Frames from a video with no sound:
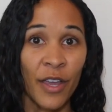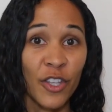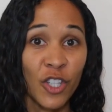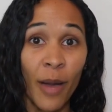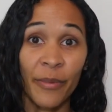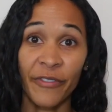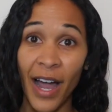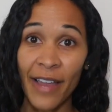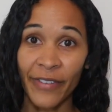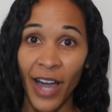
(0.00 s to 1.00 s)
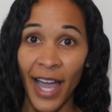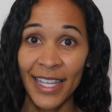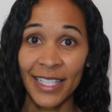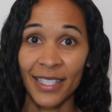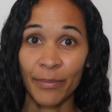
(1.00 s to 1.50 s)
The top five
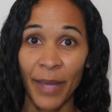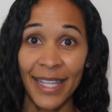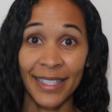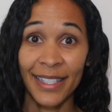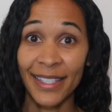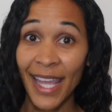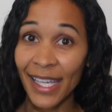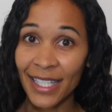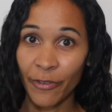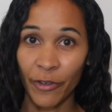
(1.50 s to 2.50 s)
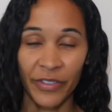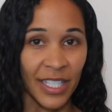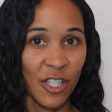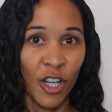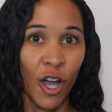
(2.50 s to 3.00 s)
highest paid states for
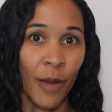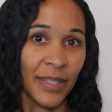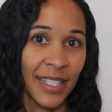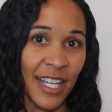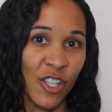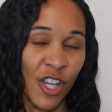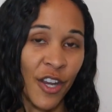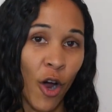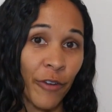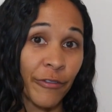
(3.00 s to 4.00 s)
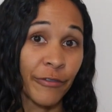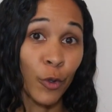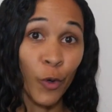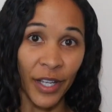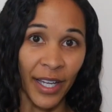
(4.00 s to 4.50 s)
physician compensation are
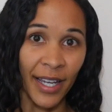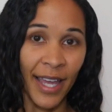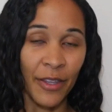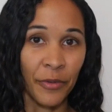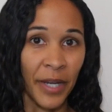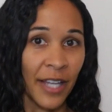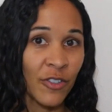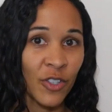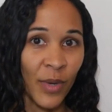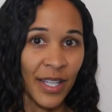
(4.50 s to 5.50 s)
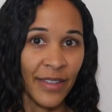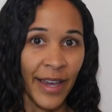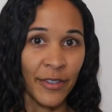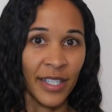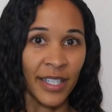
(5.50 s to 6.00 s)
Florida at
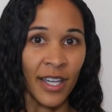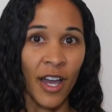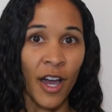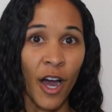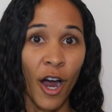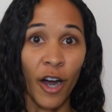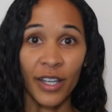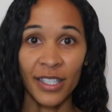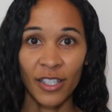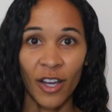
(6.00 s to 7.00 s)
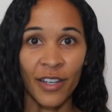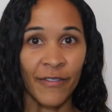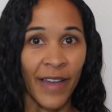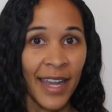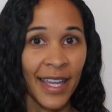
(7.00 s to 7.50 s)
320,000. Arkansas,
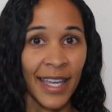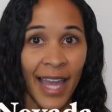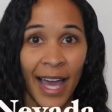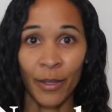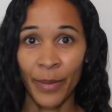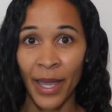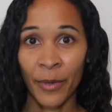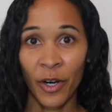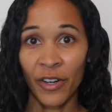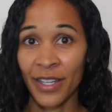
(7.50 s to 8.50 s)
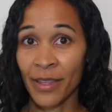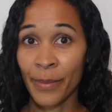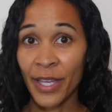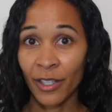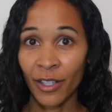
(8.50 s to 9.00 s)
Nevada, and Alabama are in the
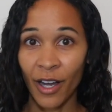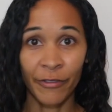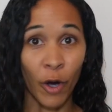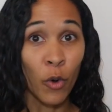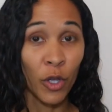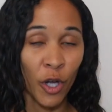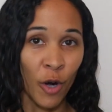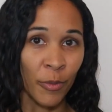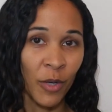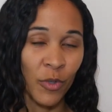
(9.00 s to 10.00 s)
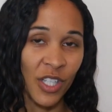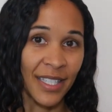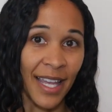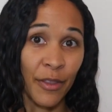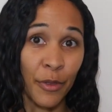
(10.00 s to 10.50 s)
middle of Oklahoma, which
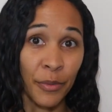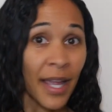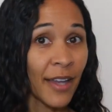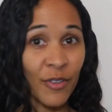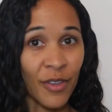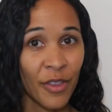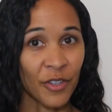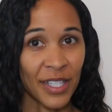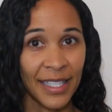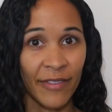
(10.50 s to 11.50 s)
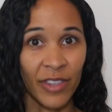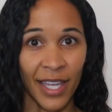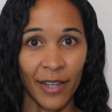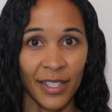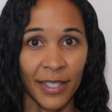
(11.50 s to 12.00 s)
is at
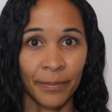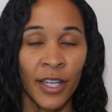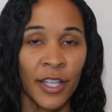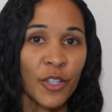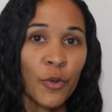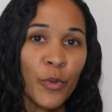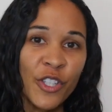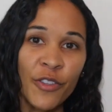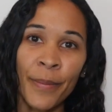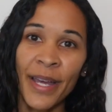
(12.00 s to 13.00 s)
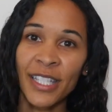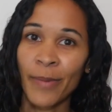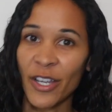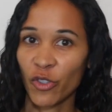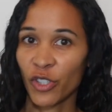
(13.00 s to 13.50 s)
337,000. So, which are the best
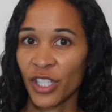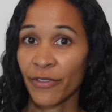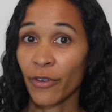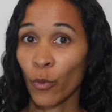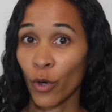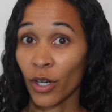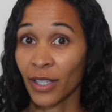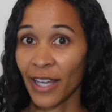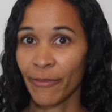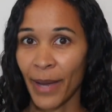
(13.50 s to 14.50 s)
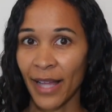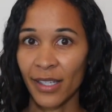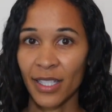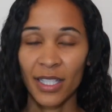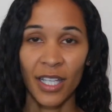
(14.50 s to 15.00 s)
specialties for work life
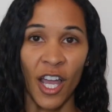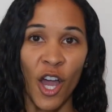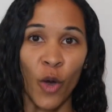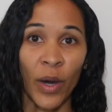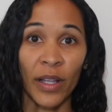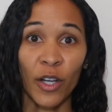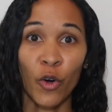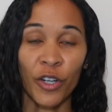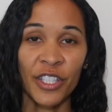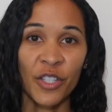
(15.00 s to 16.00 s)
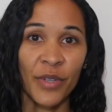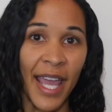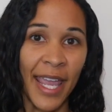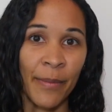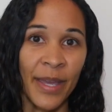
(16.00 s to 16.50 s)
balance? Well, according to an
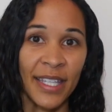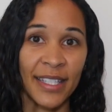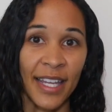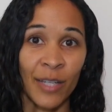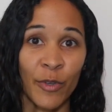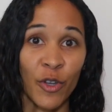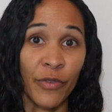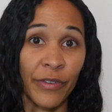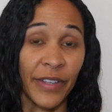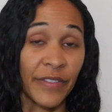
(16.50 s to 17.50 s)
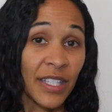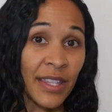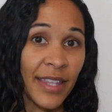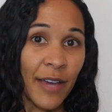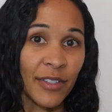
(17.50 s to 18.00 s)
AMA study with over
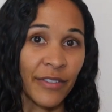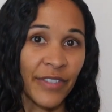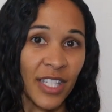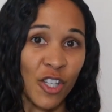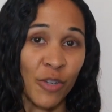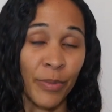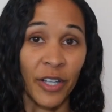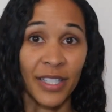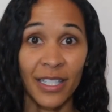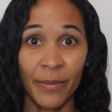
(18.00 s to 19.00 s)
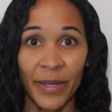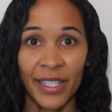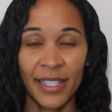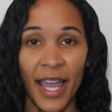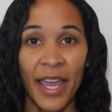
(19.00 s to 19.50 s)
15,000 physician
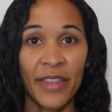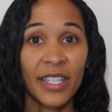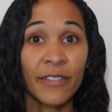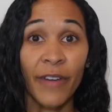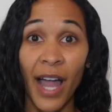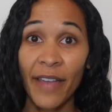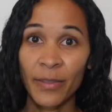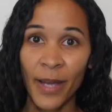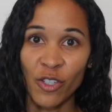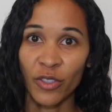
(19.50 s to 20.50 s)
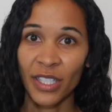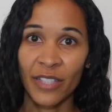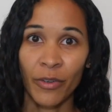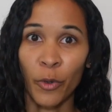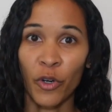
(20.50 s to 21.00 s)
participants, these five
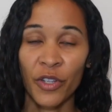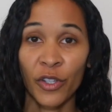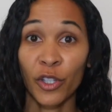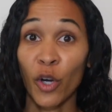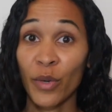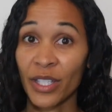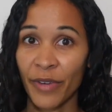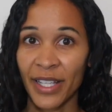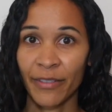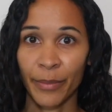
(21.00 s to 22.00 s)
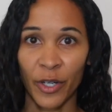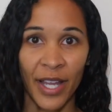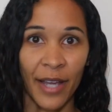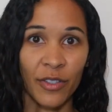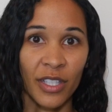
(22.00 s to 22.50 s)
specialties reported the lowest rates of
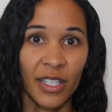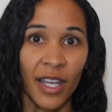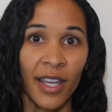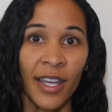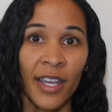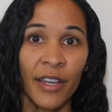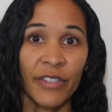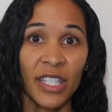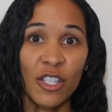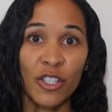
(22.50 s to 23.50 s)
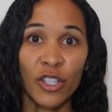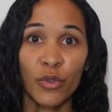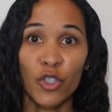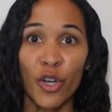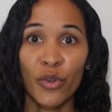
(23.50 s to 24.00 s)
burnouts. Physicians
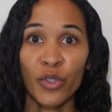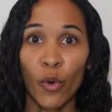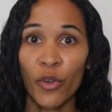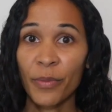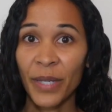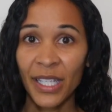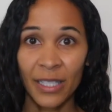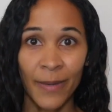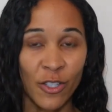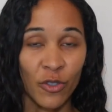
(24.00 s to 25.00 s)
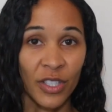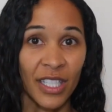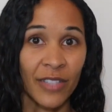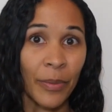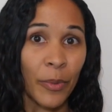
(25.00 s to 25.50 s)
who chose orthopedic
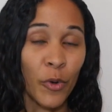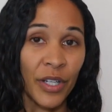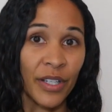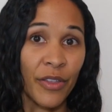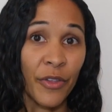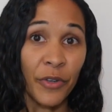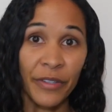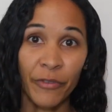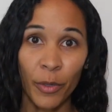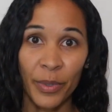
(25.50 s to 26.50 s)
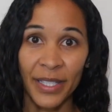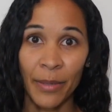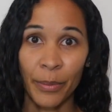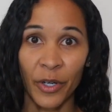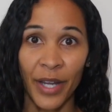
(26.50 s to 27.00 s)
specialties reported
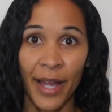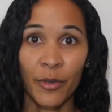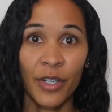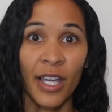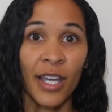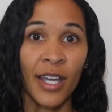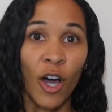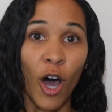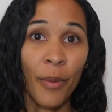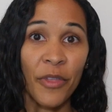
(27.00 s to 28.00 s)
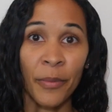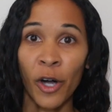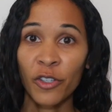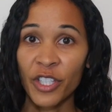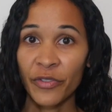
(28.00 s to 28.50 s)
34% burnout,
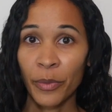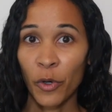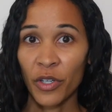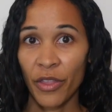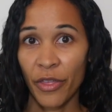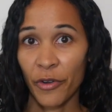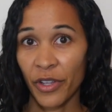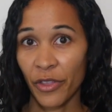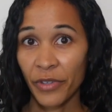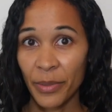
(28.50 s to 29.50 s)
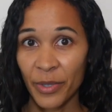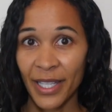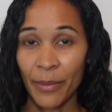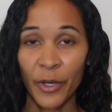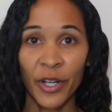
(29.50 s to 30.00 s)
ophthalmology reported
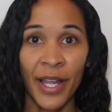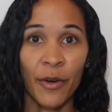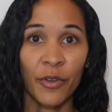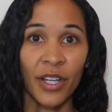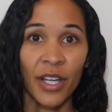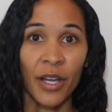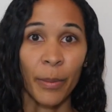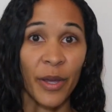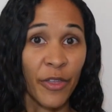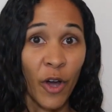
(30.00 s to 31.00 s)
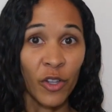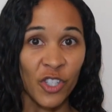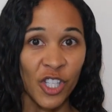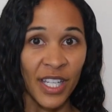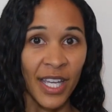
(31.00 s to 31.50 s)
33% burnout,
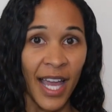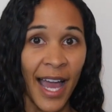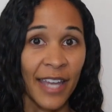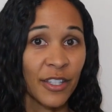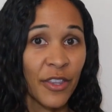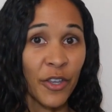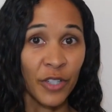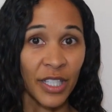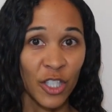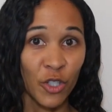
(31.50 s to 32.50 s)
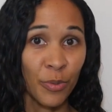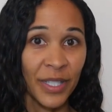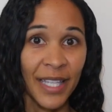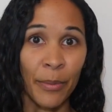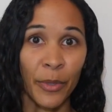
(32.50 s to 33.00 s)
pathology had
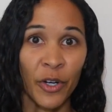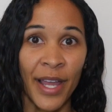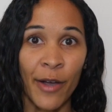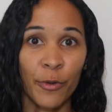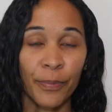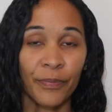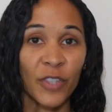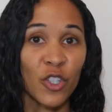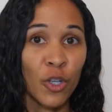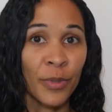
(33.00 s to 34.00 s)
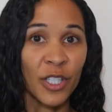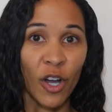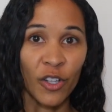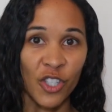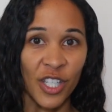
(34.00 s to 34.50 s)
32% burnout,
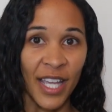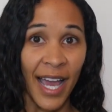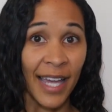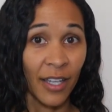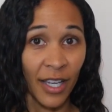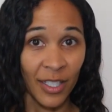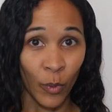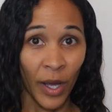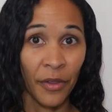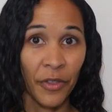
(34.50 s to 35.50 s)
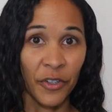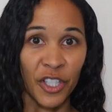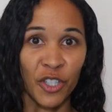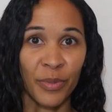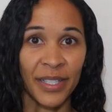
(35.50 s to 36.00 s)
Dermatology had as well
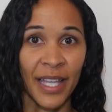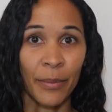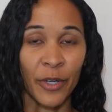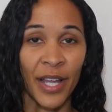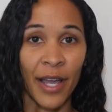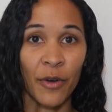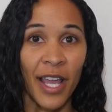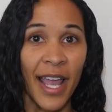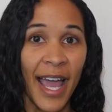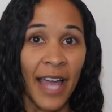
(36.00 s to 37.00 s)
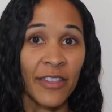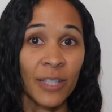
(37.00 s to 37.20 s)
32% burnout, and the